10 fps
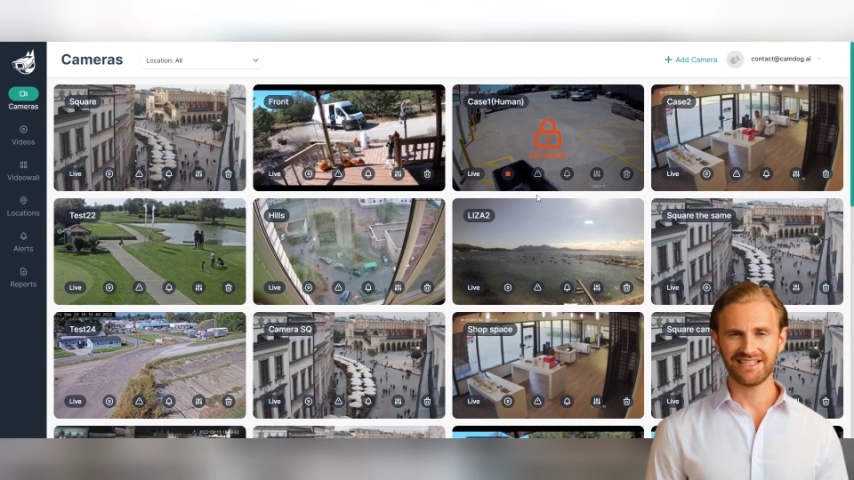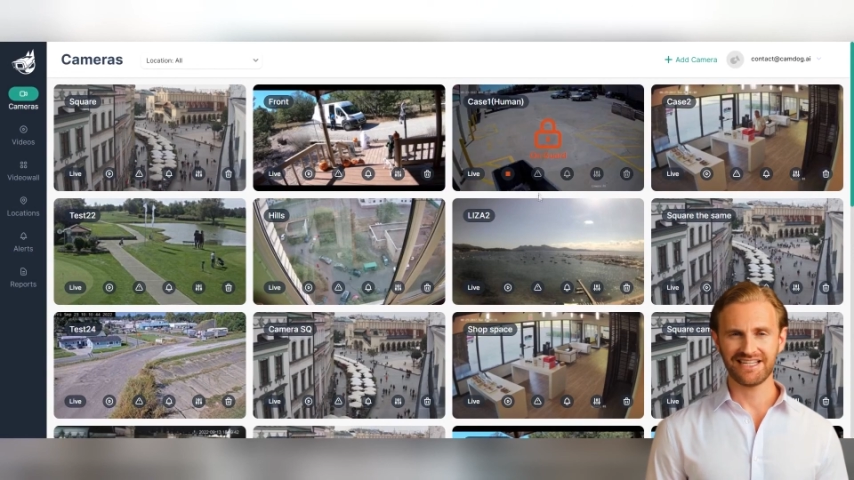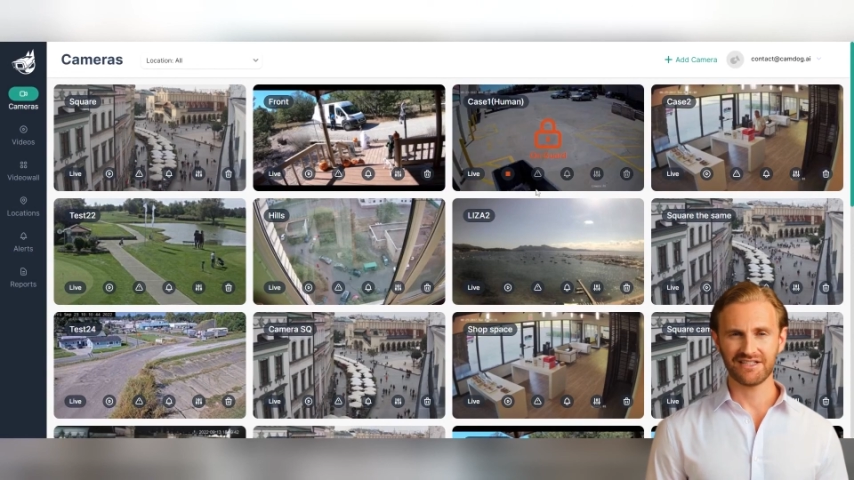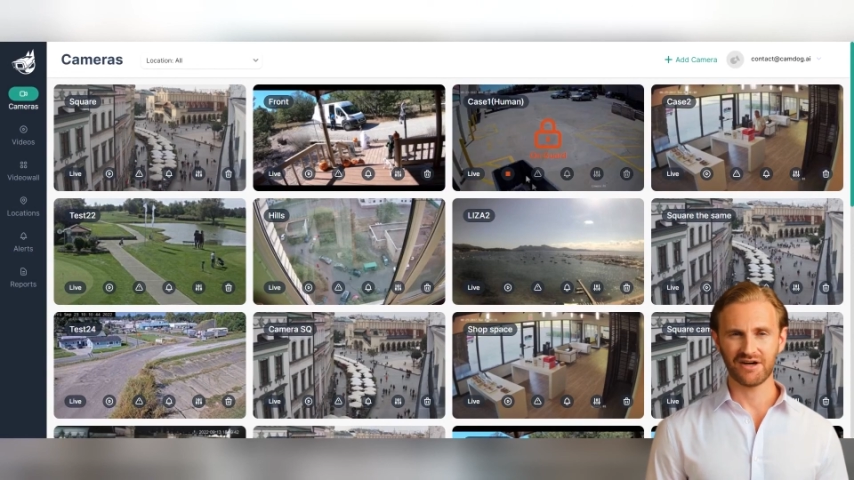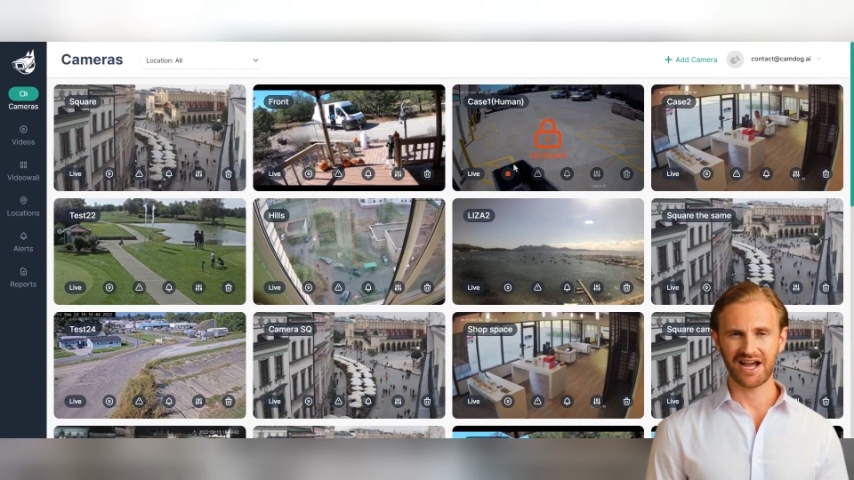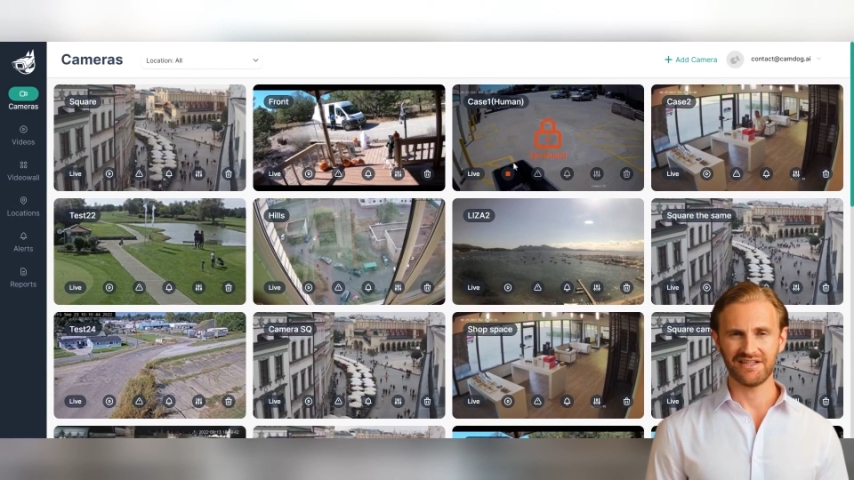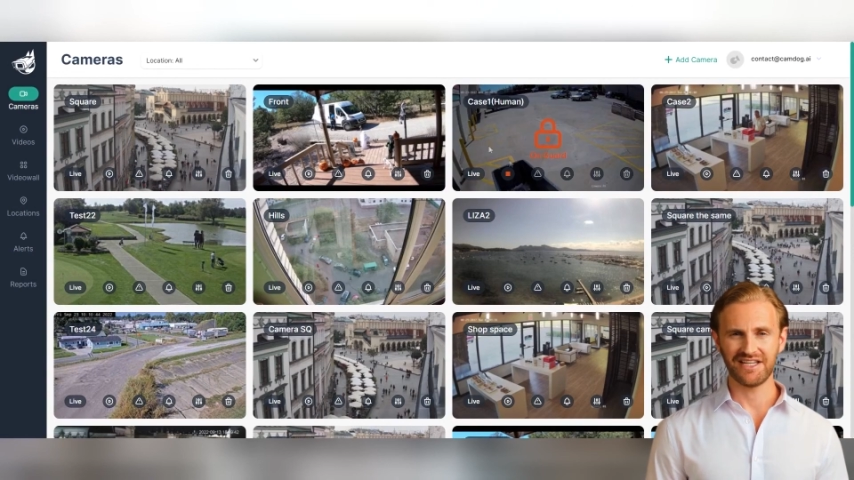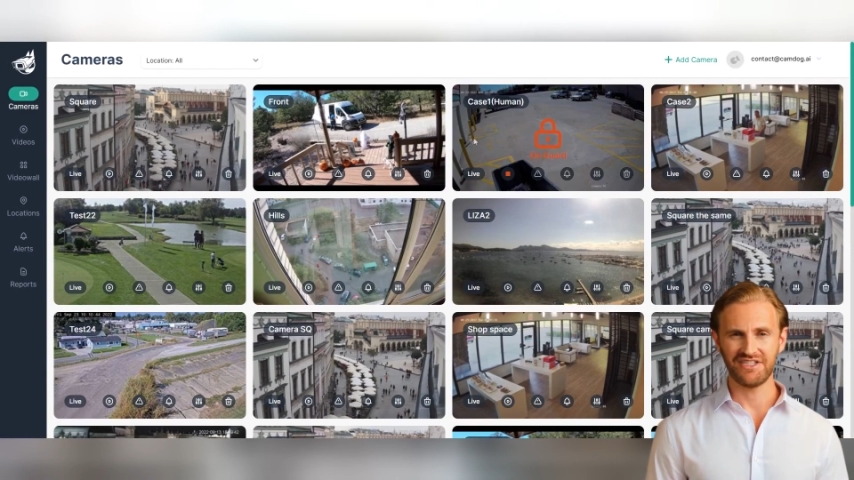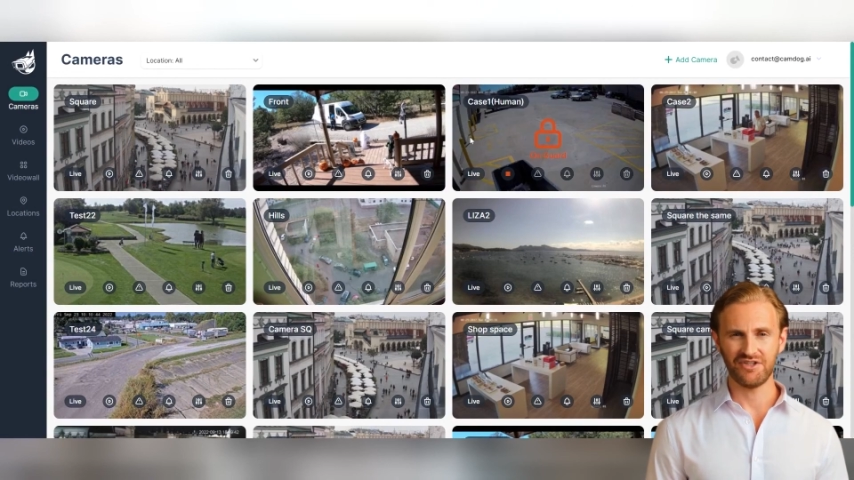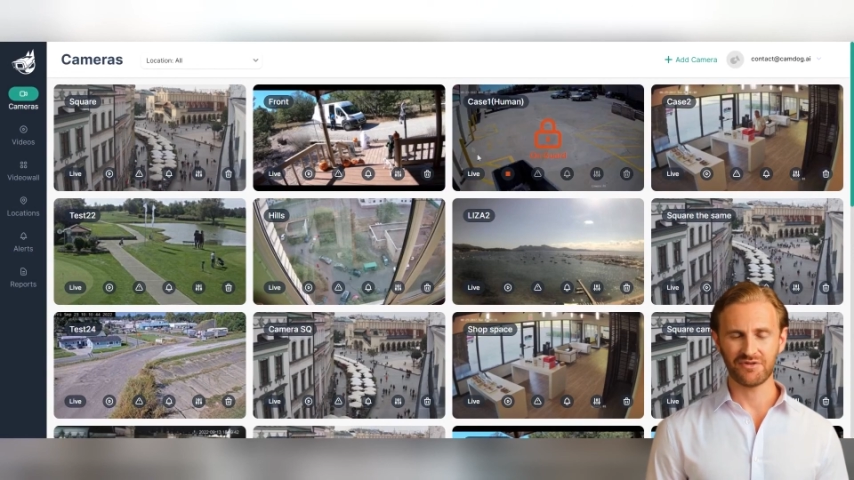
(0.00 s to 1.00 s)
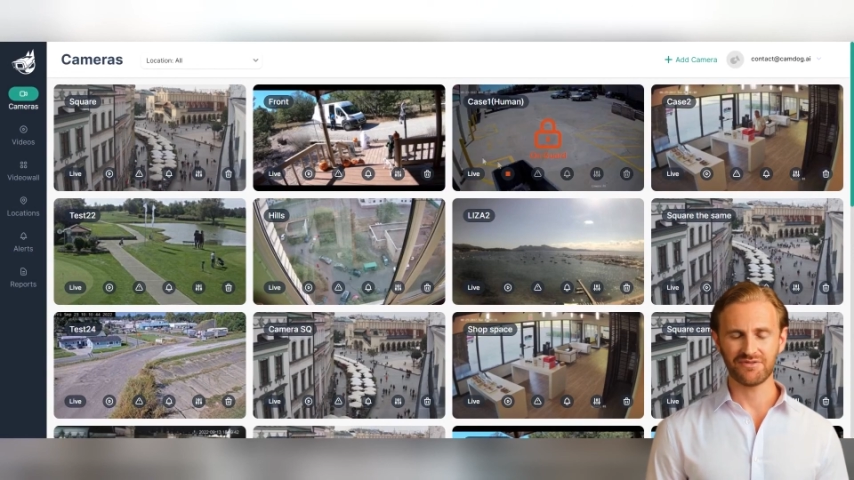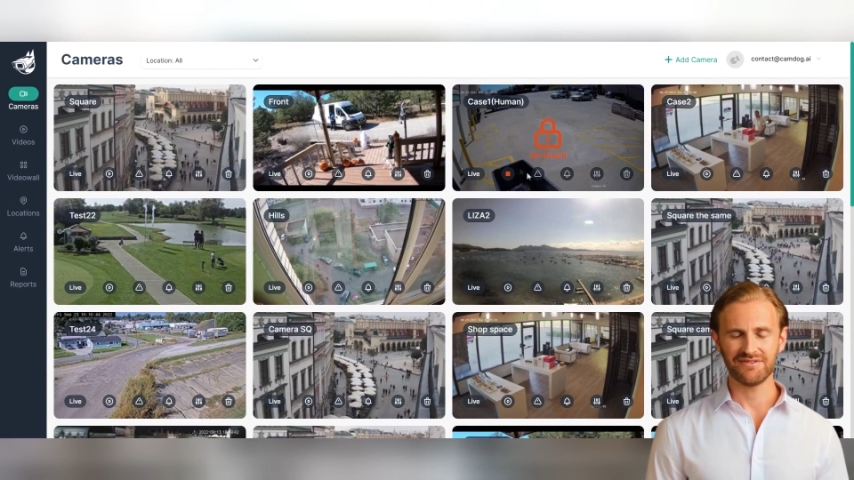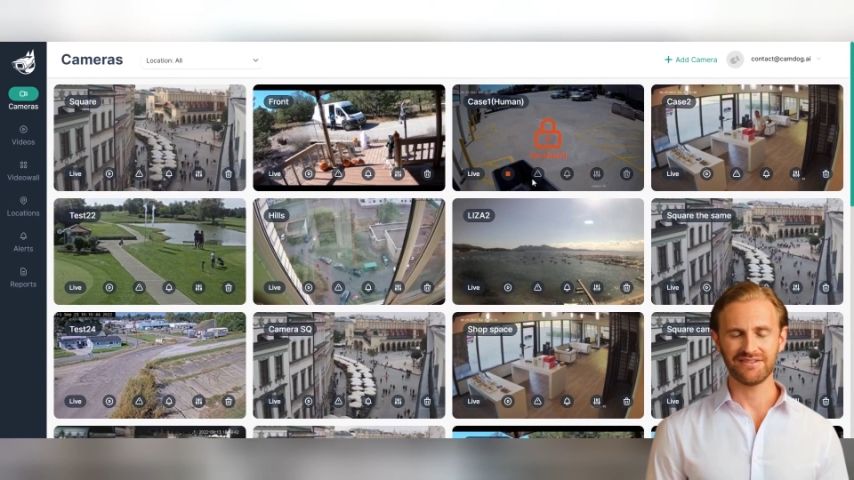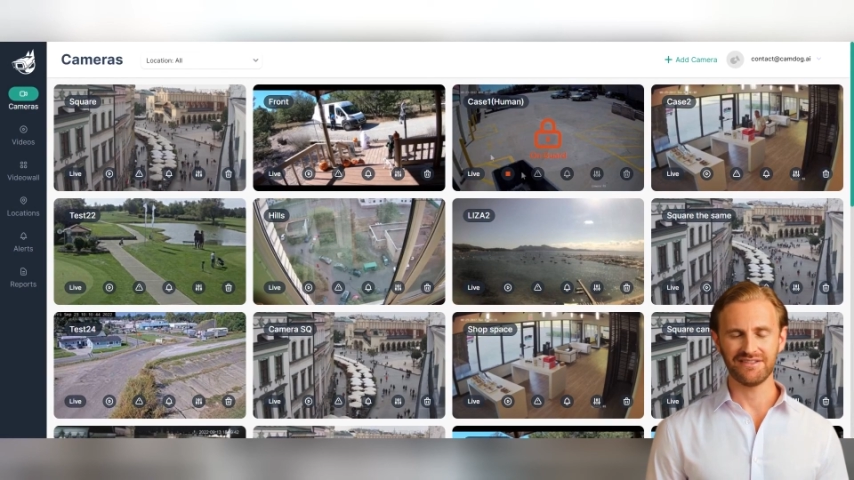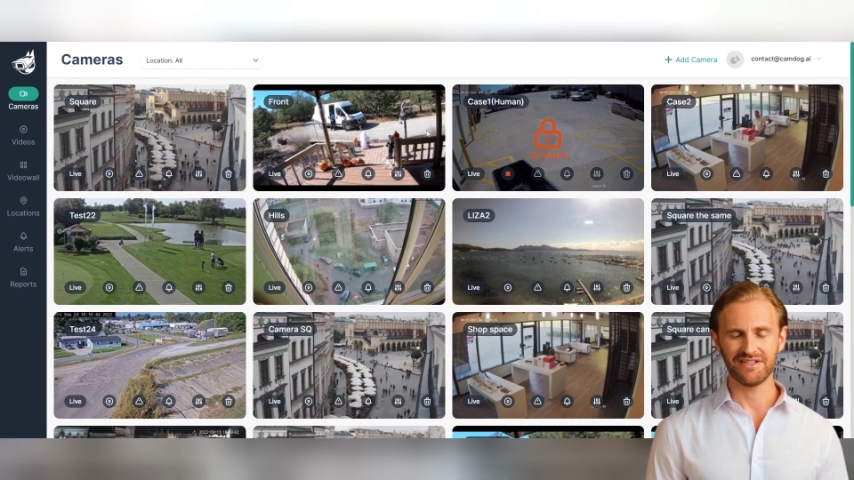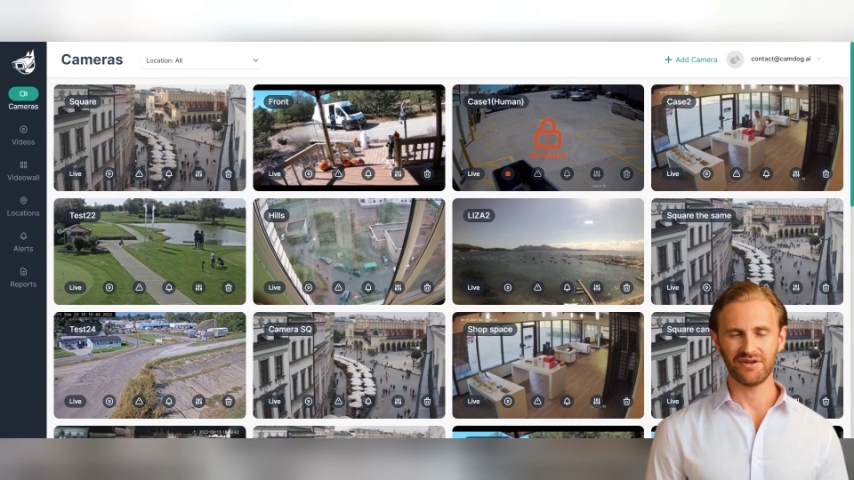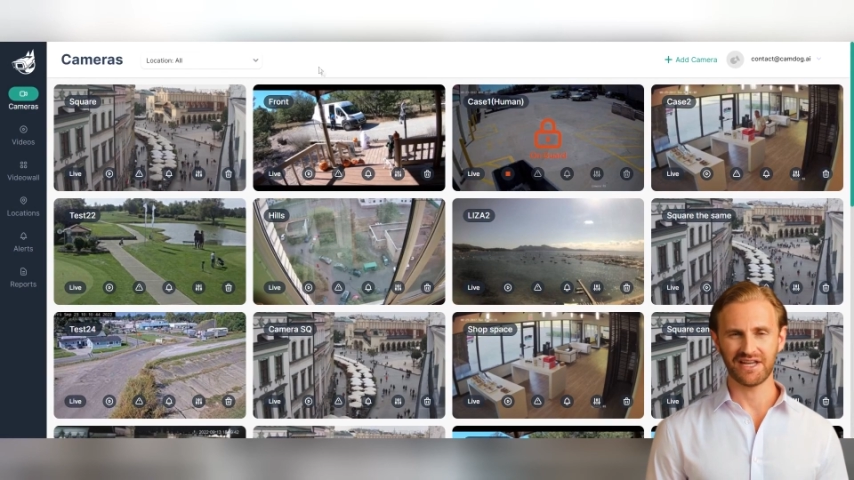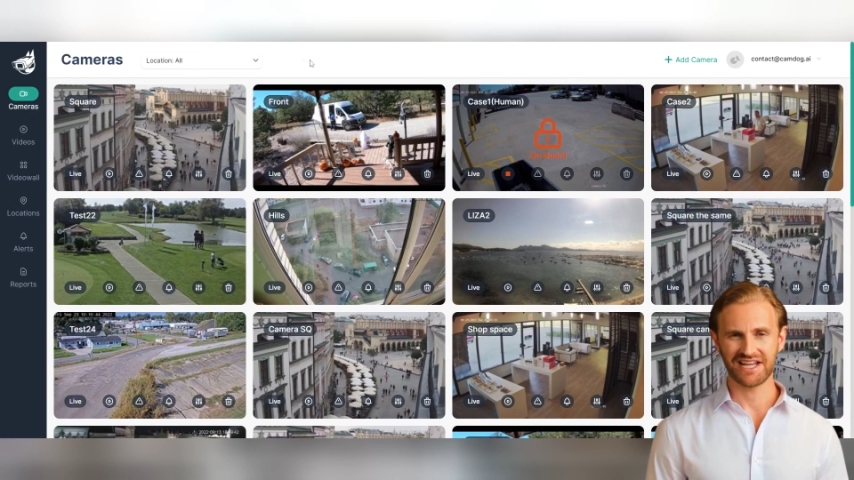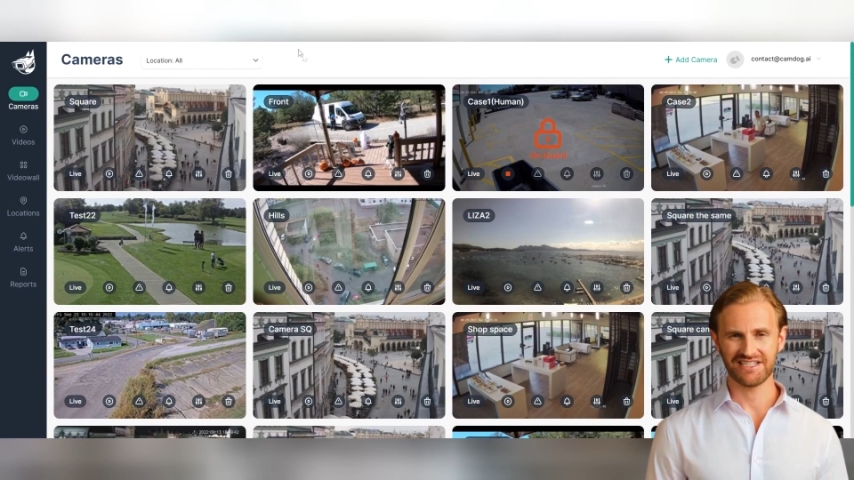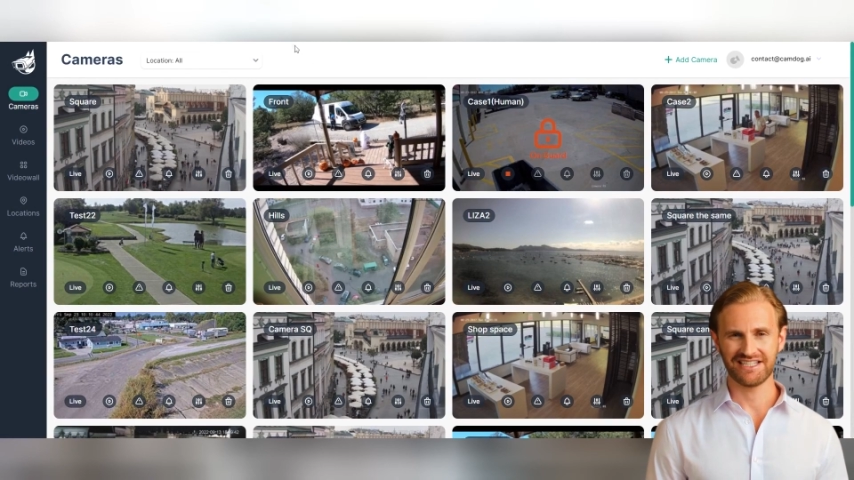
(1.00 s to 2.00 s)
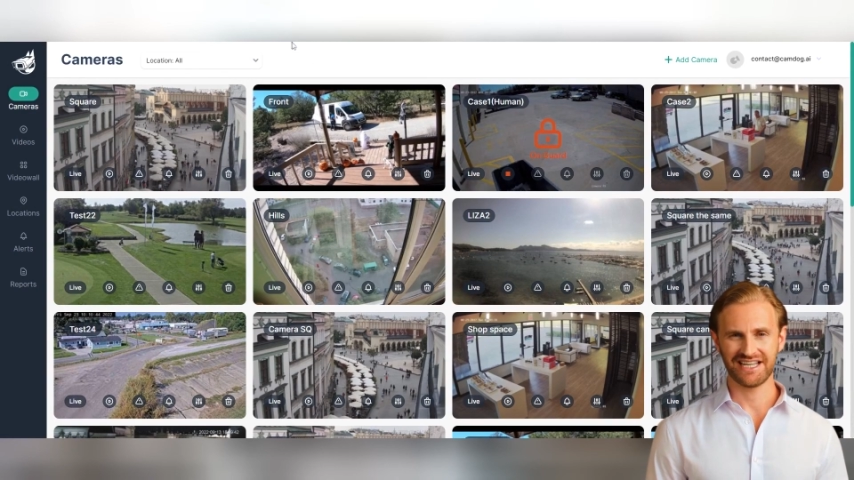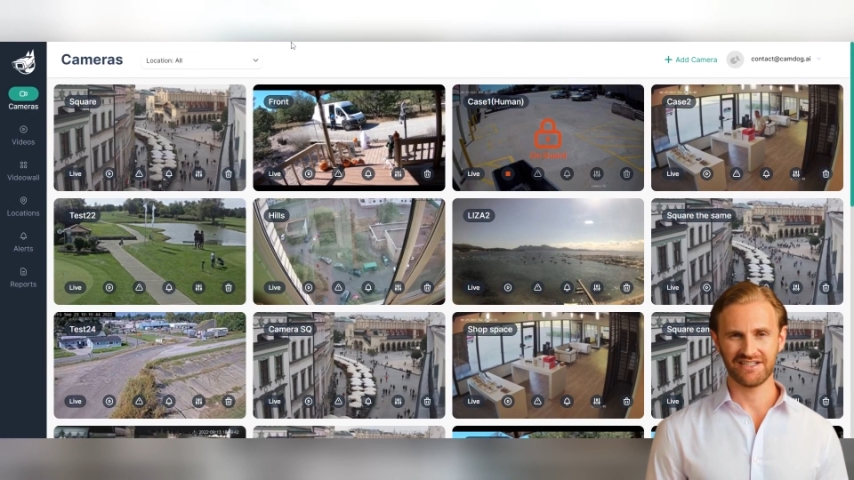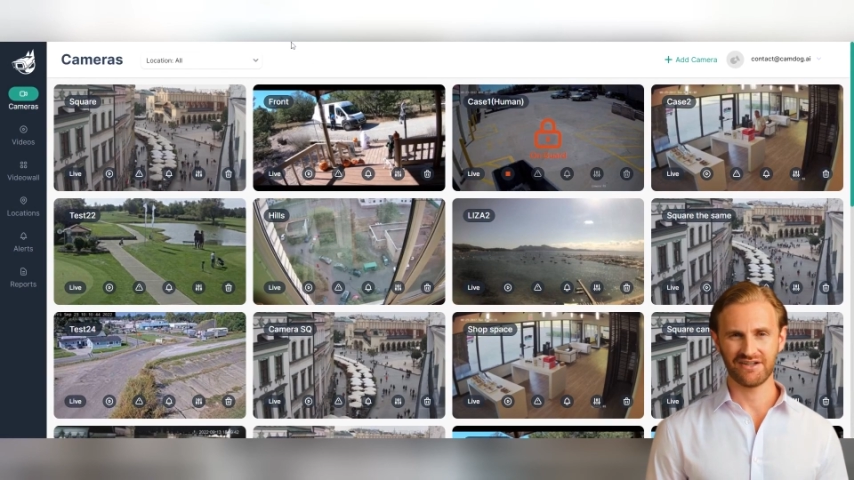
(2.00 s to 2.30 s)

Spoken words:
If you have an issue, don't hesitate